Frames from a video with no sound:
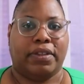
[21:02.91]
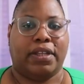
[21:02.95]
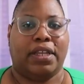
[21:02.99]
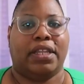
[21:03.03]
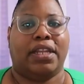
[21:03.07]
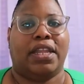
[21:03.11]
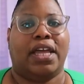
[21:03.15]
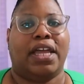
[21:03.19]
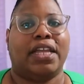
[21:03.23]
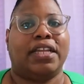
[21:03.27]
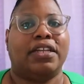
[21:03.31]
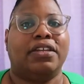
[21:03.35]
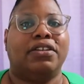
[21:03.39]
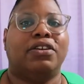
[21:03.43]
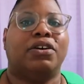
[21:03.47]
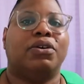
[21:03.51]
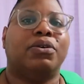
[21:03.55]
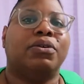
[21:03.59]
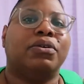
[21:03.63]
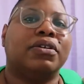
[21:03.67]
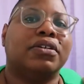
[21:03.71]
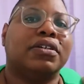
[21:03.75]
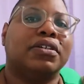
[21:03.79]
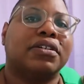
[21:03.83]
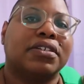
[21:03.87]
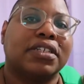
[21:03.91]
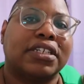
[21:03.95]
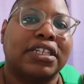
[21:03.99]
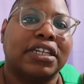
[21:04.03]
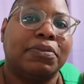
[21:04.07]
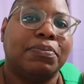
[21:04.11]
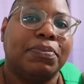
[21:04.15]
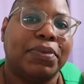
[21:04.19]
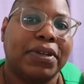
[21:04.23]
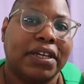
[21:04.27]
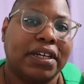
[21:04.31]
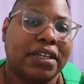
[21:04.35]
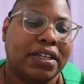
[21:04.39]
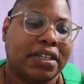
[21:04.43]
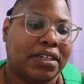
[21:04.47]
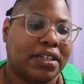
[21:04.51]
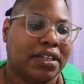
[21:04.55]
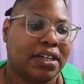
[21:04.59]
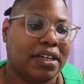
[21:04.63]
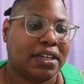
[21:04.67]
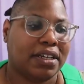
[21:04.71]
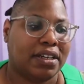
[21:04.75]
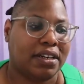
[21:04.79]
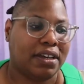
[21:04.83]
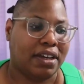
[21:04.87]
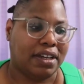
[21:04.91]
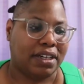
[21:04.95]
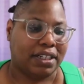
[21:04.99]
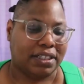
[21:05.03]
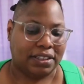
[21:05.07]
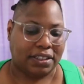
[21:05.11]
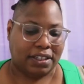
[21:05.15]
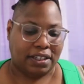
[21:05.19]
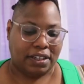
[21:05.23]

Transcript: and like, you know, give me a hug and all that